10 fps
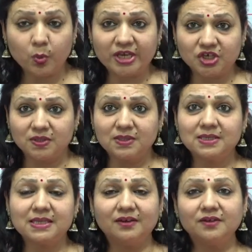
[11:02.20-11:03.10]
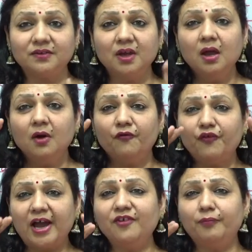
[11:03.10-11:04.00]
questions, that is
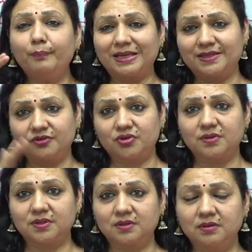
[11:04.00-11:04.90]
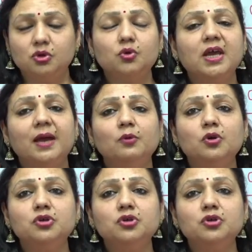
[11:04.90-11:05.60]
5 passages. Today I'm